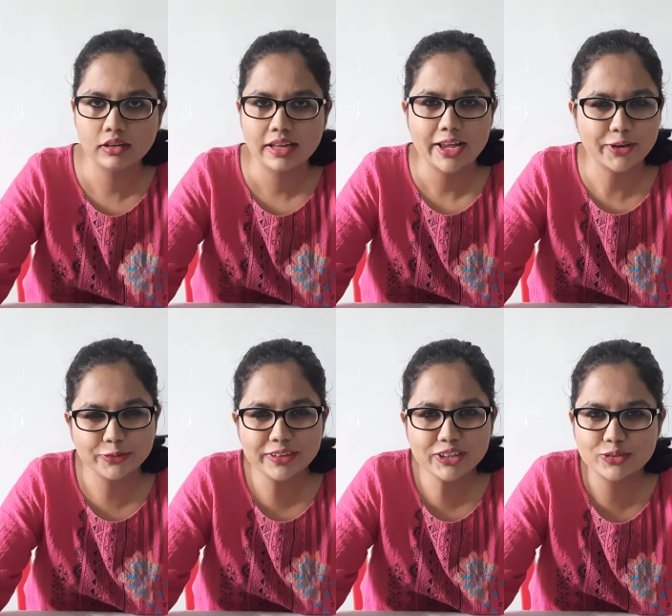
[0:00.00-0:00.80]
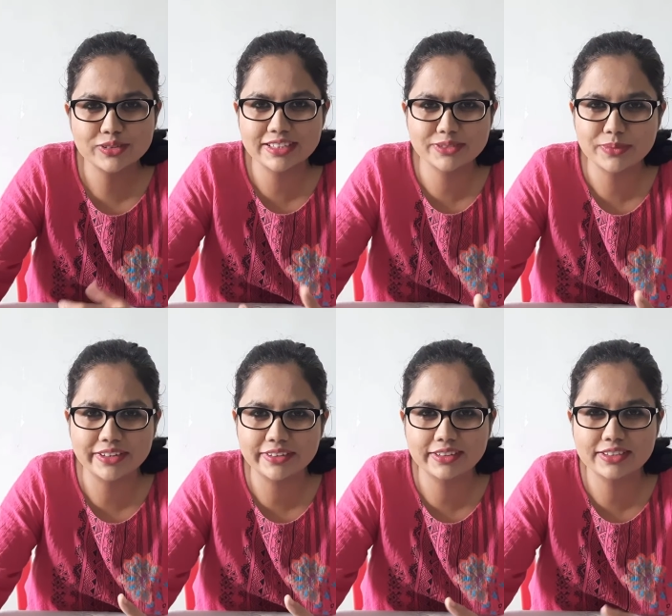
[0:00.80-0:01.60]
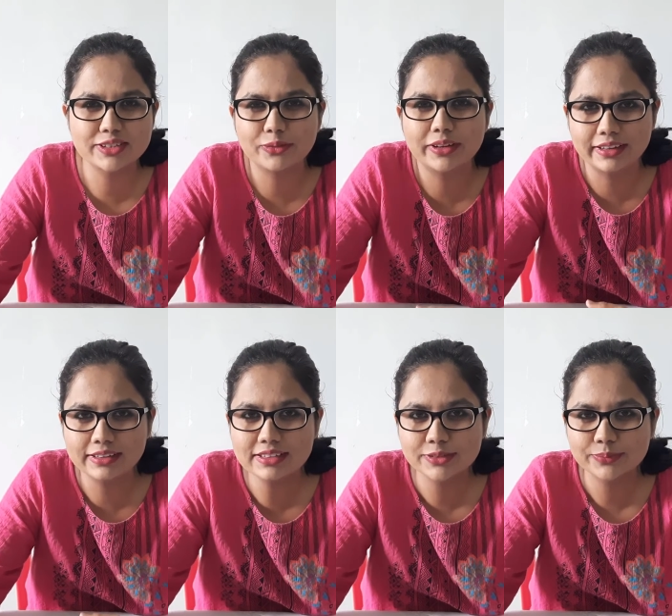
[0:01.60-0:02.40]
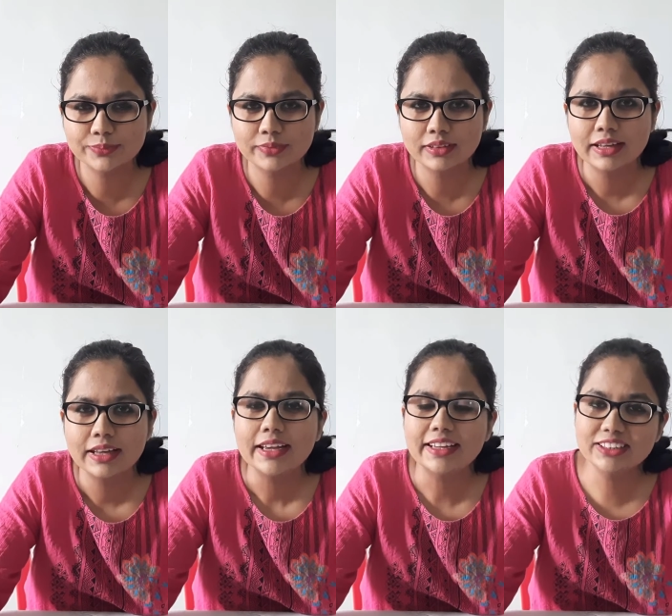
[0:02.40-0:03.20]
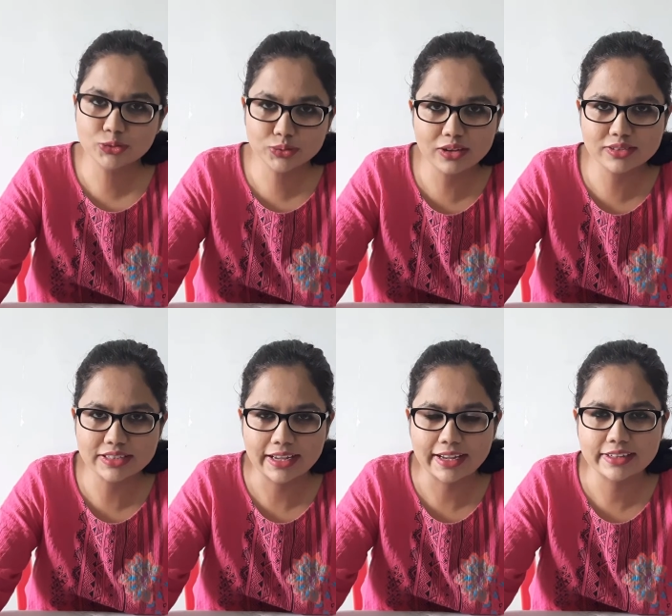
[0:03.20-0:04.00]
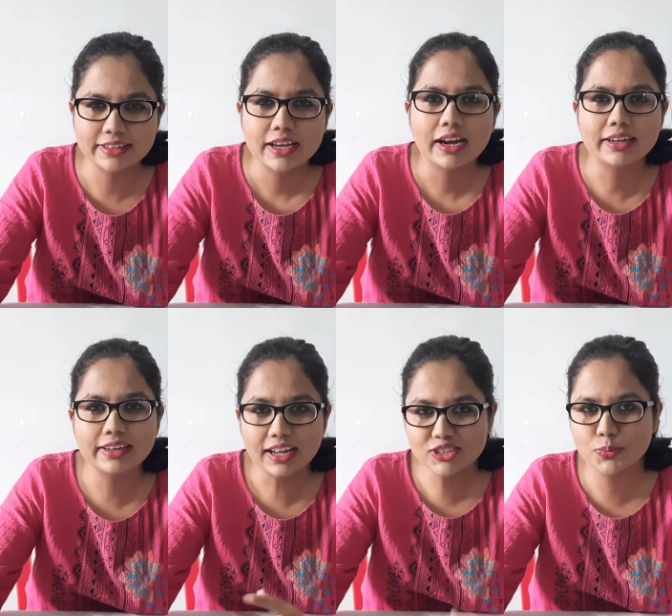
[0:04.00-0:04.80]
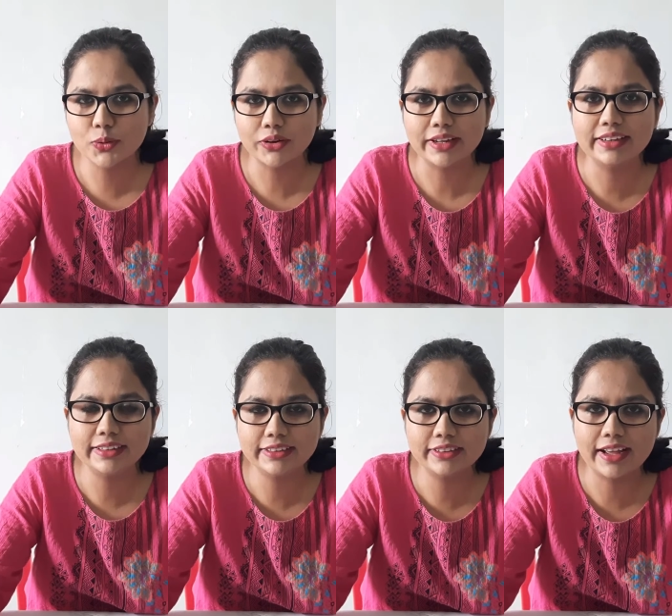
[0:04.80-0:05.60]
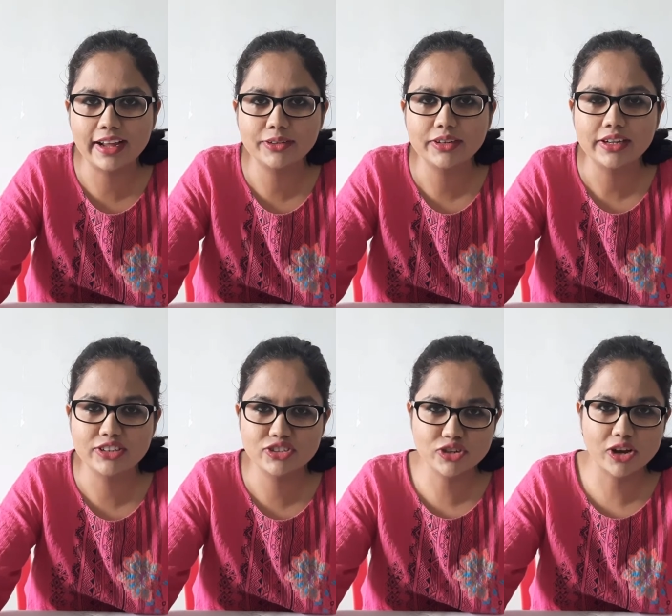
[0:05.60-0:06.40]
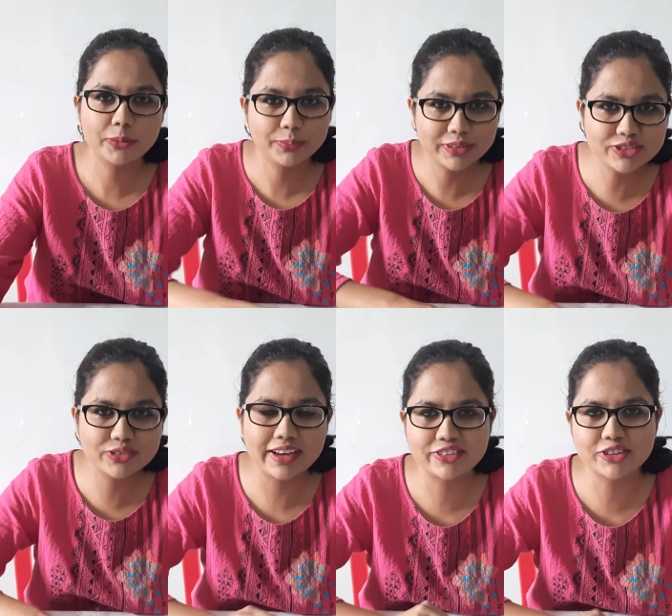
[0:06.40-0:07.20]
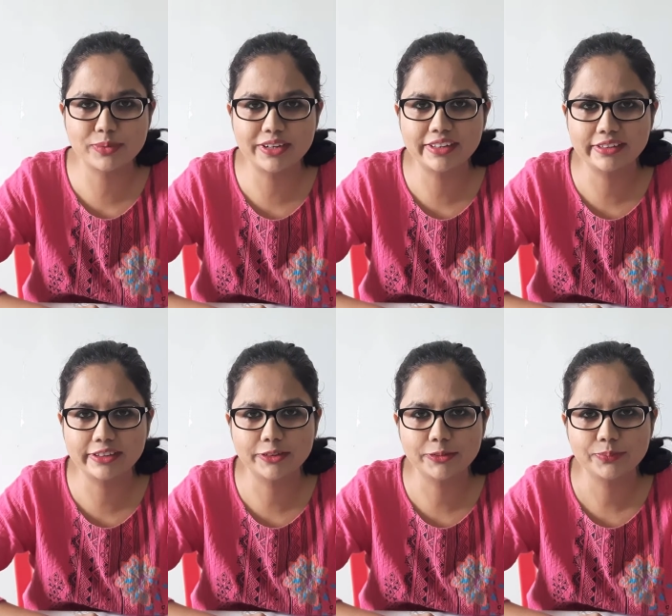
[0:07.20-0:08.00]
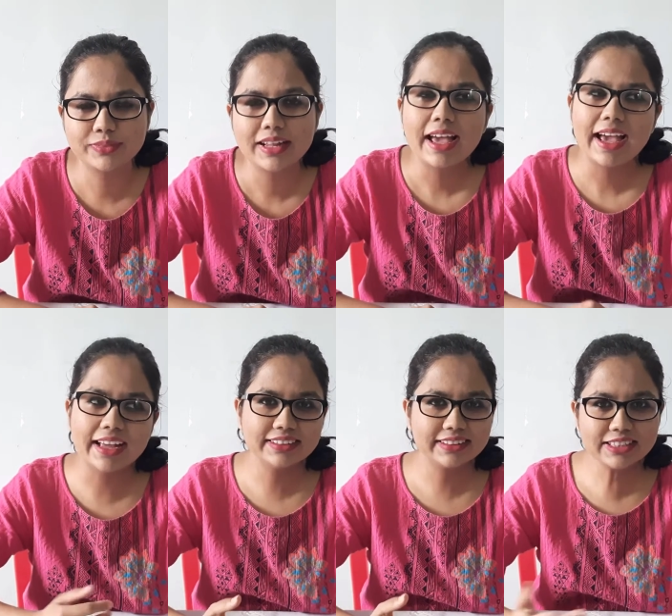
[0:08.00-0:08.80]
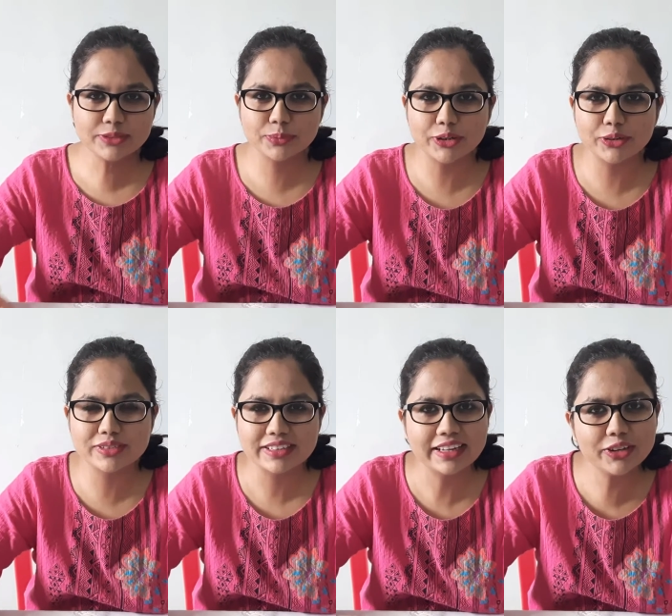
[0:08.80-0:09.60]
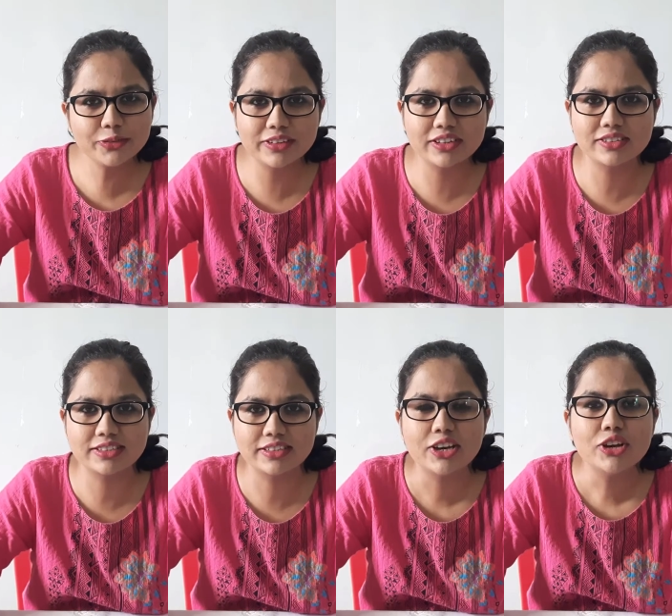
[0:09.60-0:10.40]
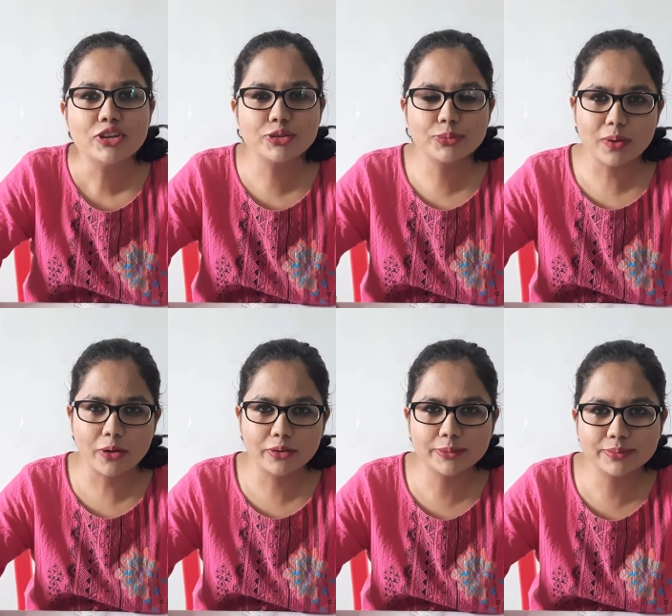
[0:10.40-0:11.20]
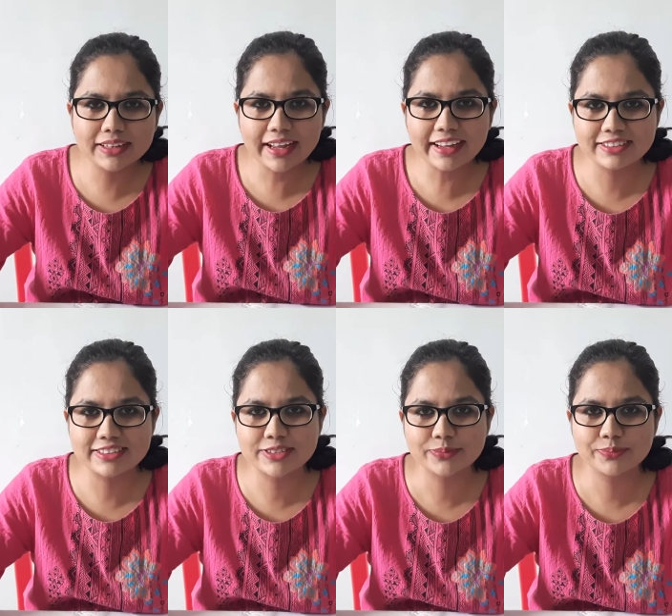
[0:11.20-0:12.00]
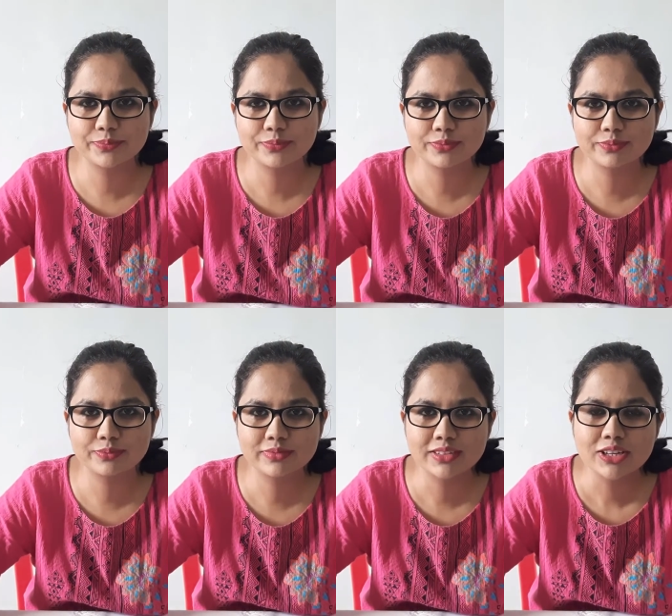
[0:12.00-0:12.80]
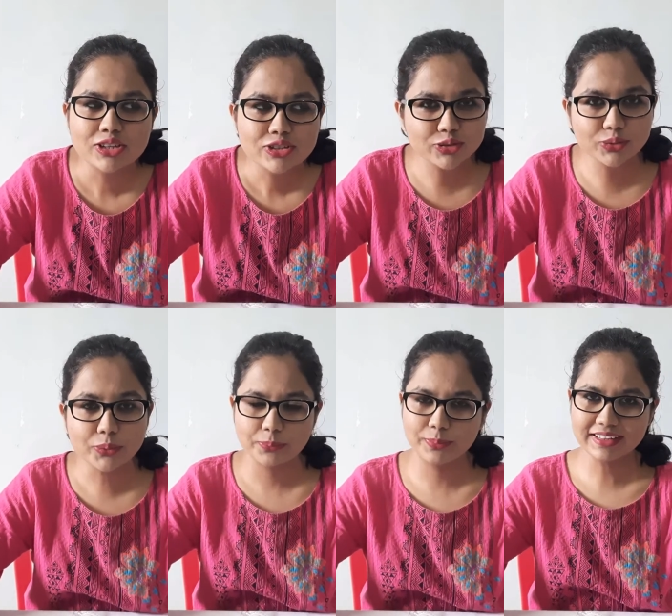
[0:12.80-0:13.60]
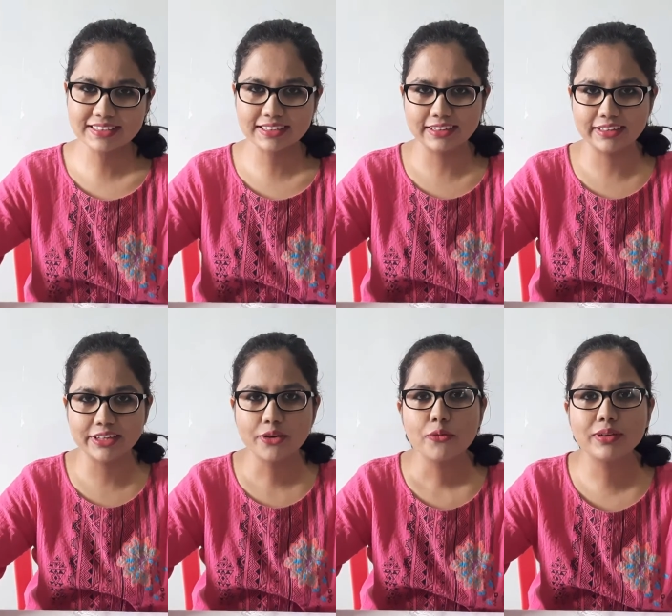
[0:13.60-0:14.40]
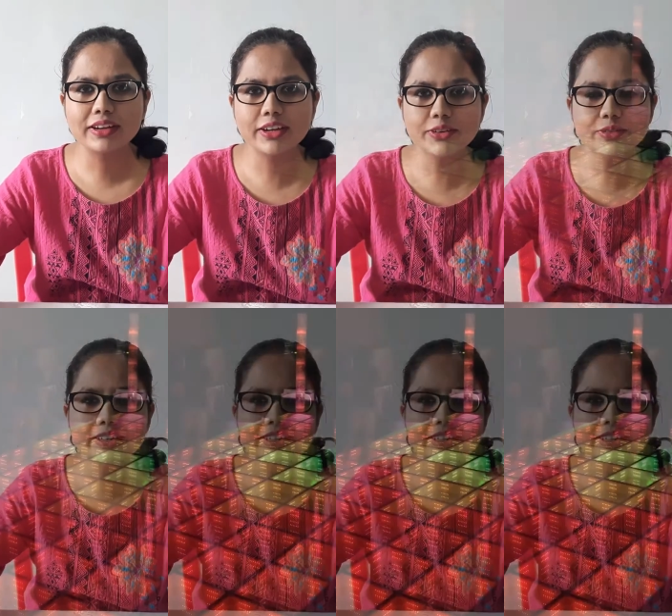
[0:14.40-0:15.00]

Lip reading: Have we used this material somewhere else? In 2008, a dance spot in Netherlands installed piezoelectric material and this produced enough energy to power up the lights. So basically, we are converting